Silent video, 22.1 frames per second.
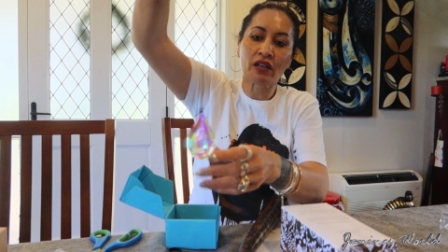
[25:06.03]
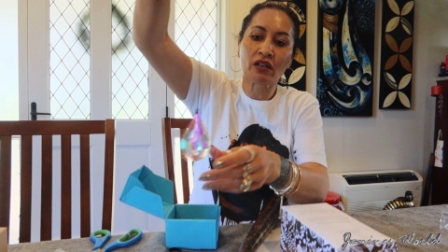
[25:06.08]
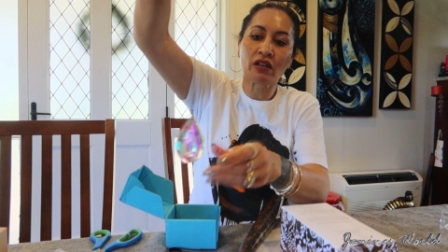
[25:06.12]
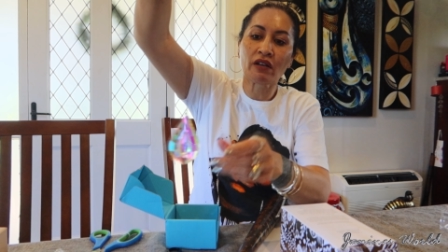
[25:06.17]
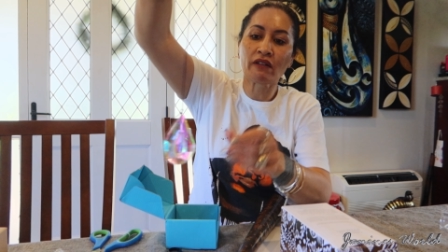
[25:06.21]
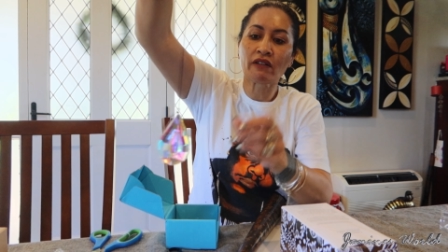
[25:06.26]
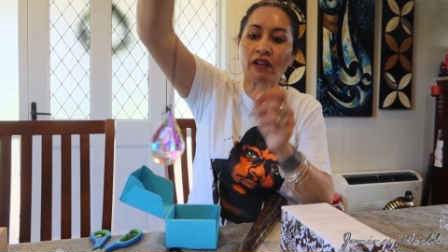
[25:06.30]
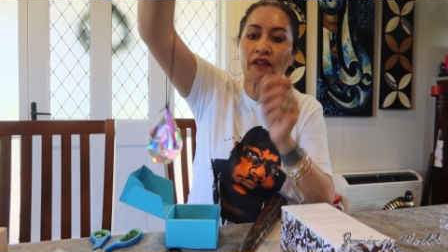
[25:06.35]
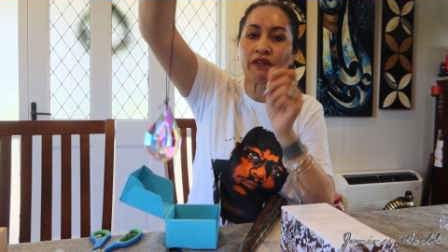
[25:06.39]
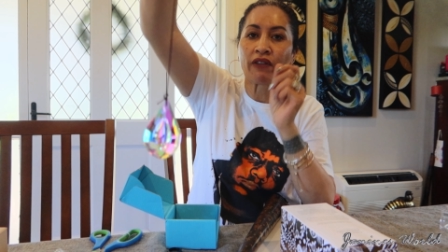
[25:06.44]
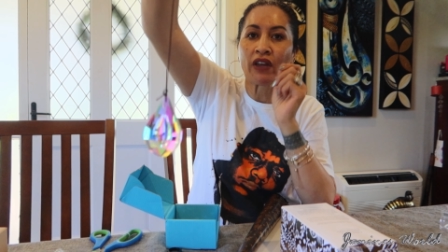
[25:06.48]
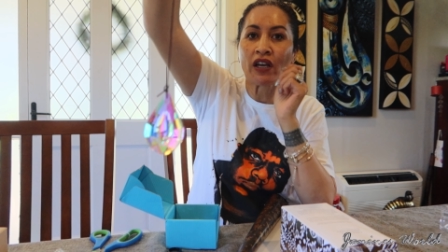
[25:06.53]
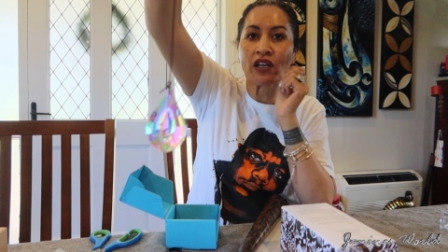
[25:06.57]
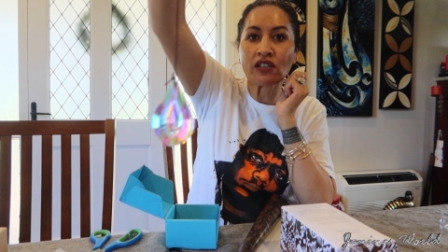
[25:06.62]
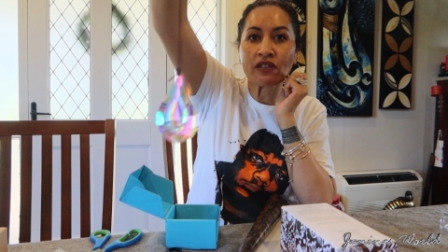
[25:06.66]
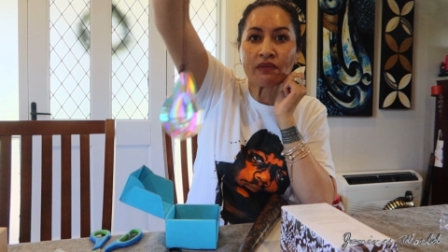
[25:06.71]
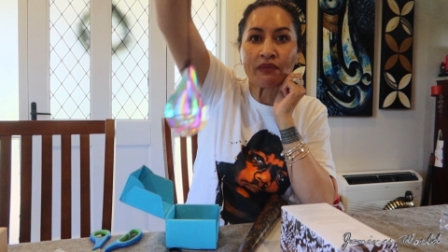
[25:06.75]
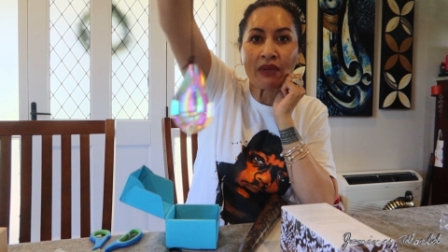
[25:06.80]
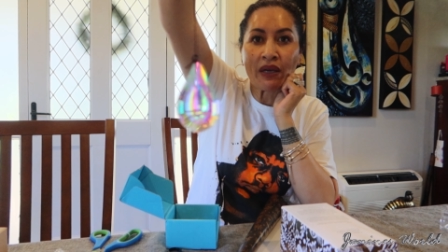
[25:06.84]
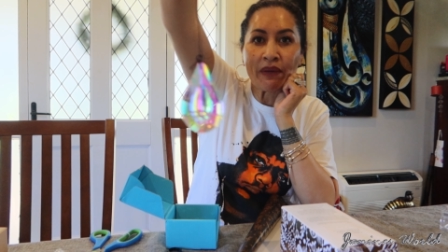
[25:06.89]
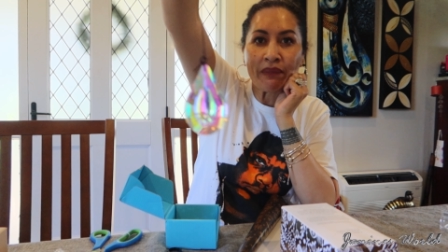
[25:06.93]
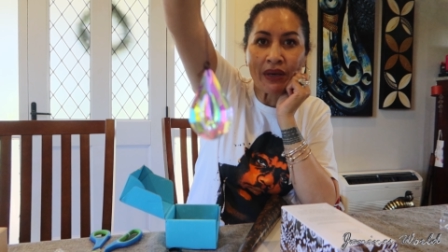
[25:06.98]
I could give that
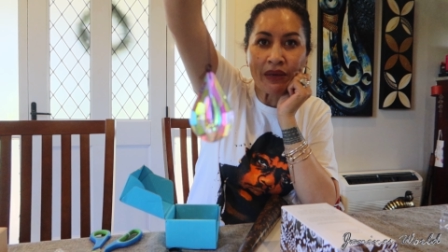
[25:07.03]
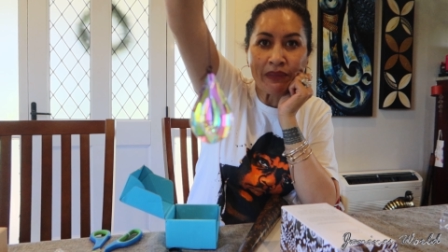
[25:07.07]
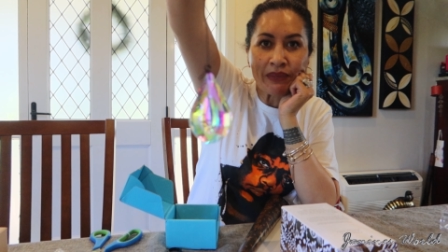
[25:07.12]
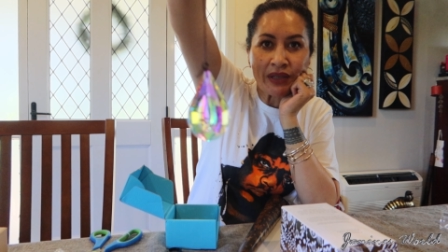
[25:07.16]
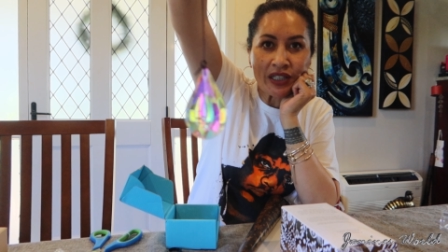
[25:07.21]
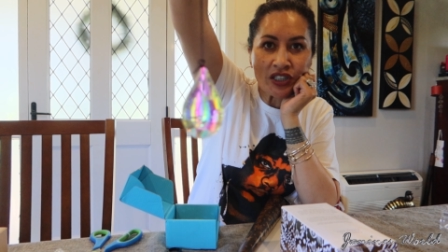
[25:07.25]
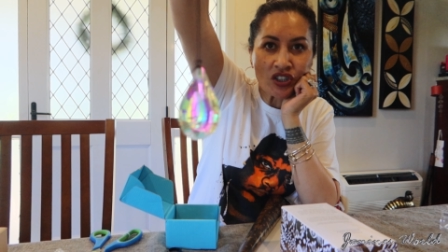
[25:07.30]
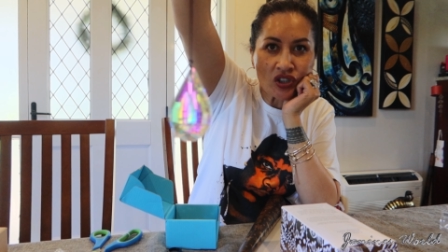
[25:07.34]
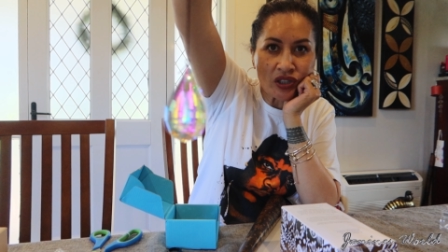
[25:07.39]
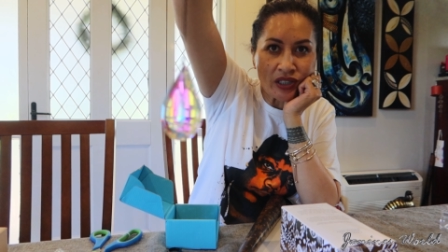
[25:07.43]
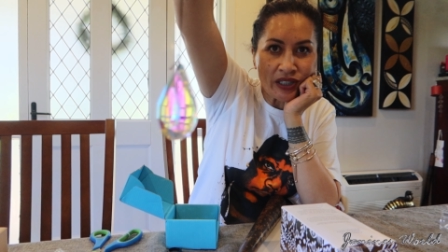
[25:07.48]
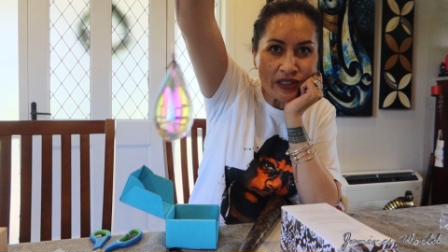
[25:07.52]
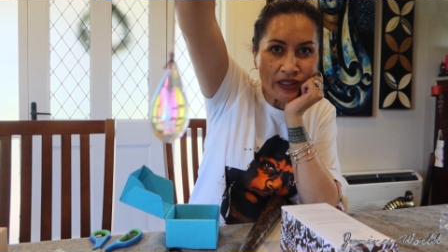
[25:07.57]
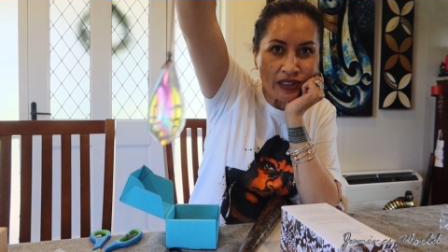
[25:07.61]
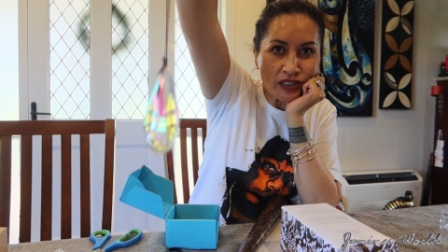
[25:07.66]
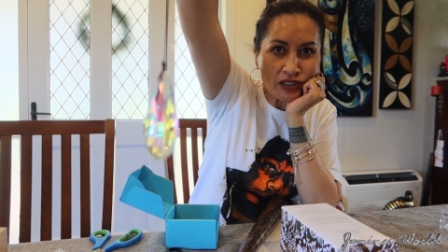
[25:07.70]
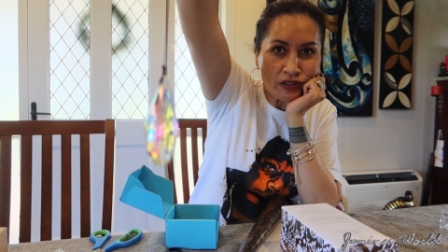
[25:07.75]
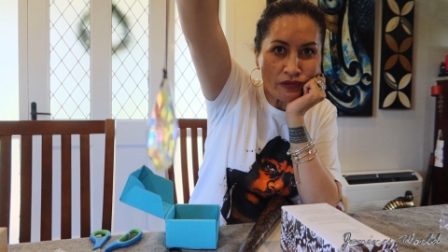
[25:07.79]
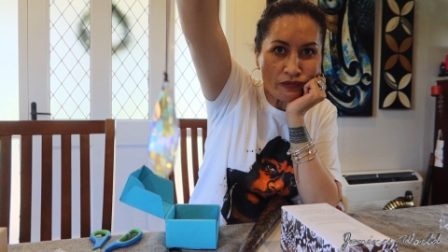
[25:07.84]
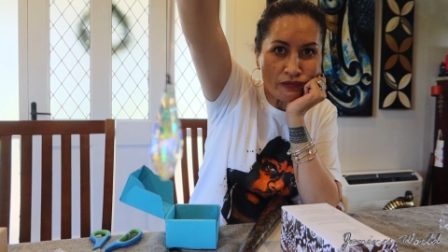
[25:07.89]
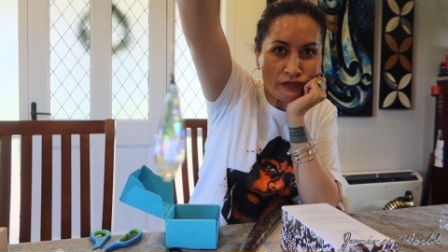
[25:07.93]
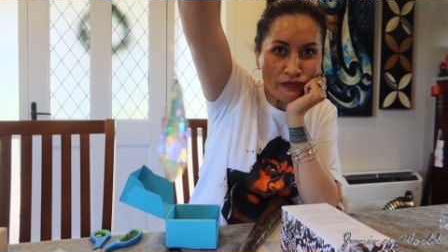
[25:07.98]
to my mum, actually.
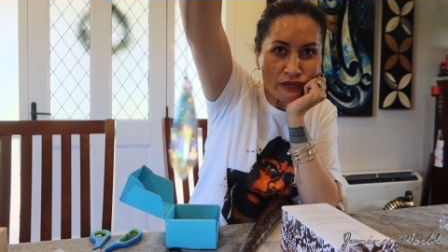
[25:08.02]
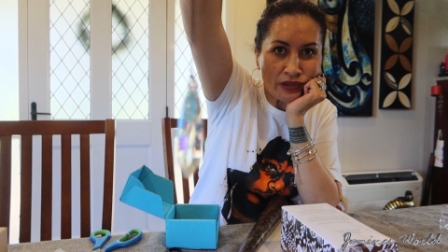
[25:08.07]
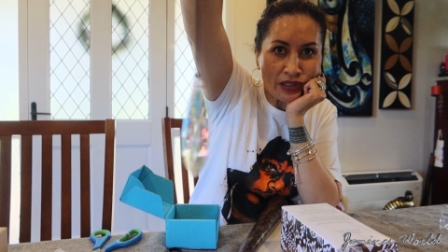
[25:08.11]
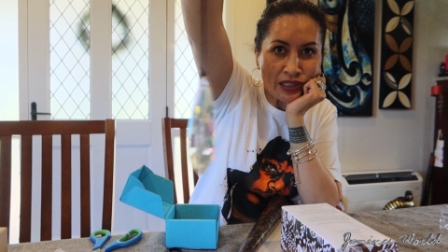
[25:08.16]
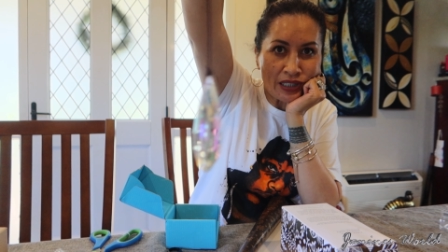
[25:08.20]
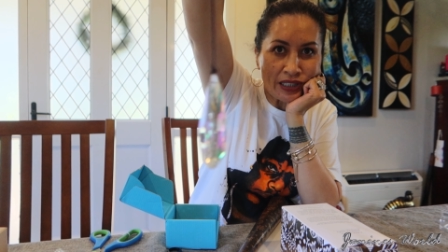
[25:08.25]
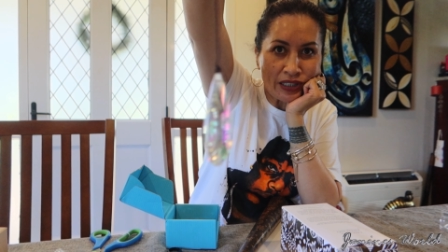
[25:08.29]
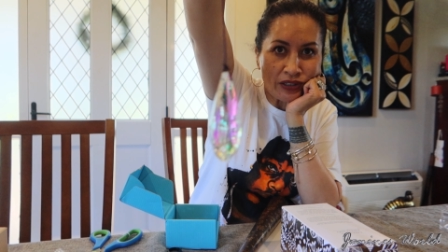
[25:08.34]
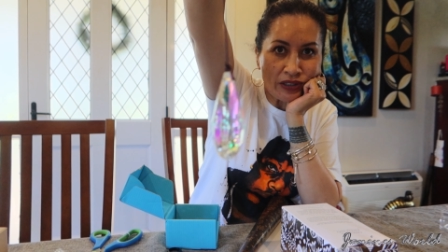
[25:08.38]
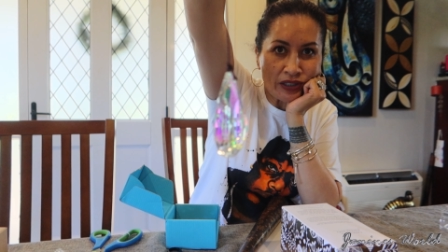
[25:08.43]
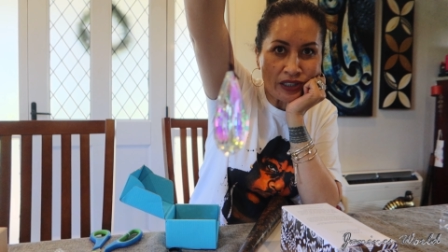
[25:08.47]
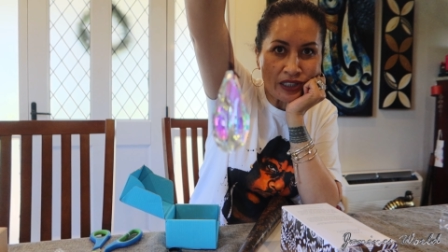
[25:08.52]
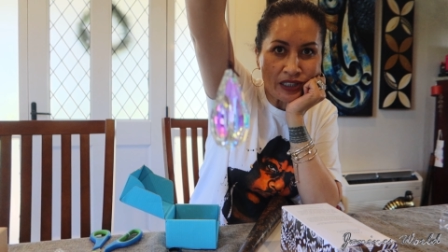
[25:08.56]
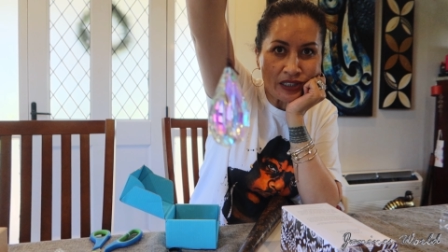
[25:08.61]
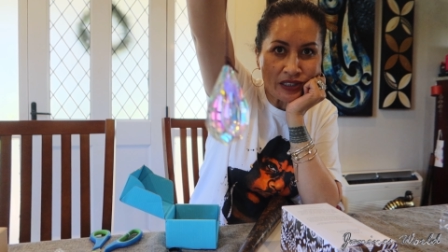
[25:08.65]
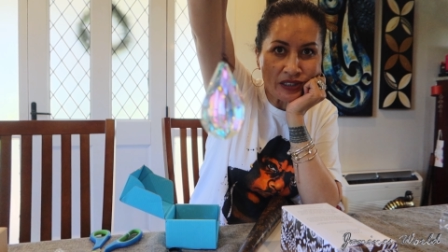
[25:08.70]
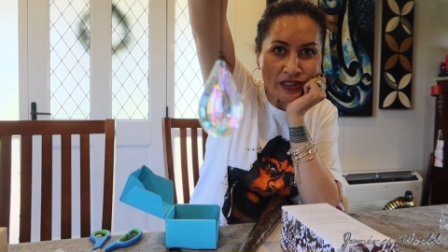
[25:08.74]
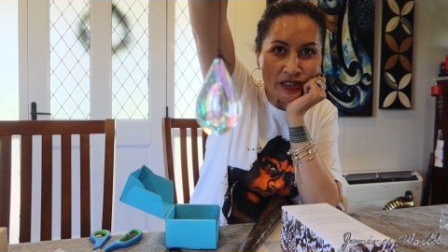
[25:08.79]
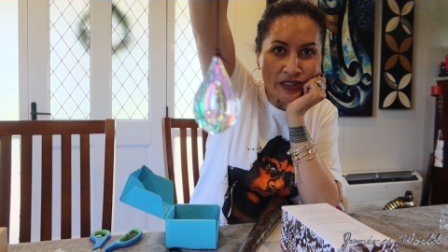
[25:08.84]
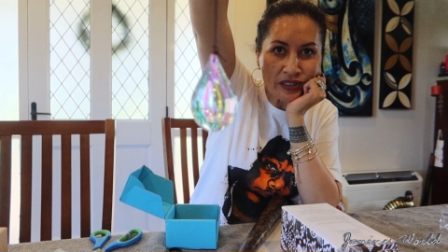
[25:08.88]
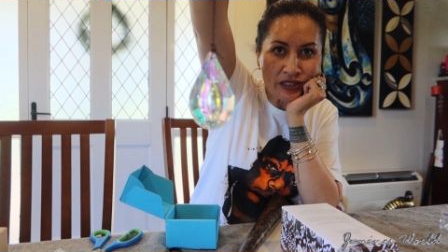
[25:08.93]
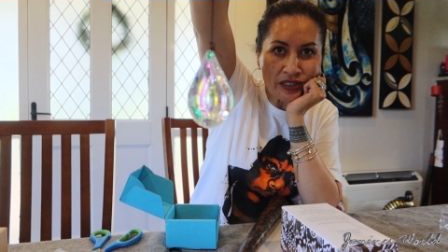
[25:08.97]
That's really
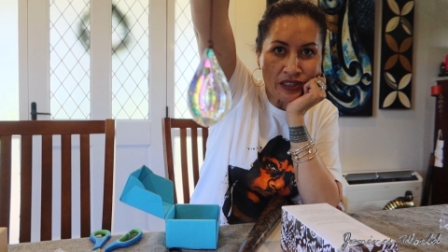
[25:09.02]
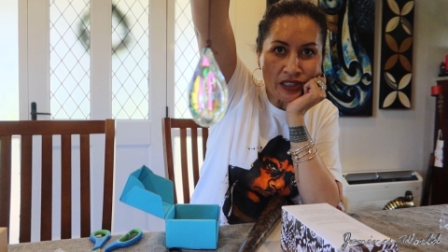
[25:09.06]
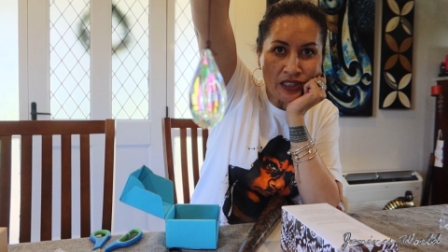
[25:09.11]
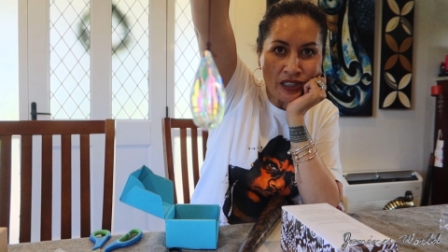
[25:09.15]
nice.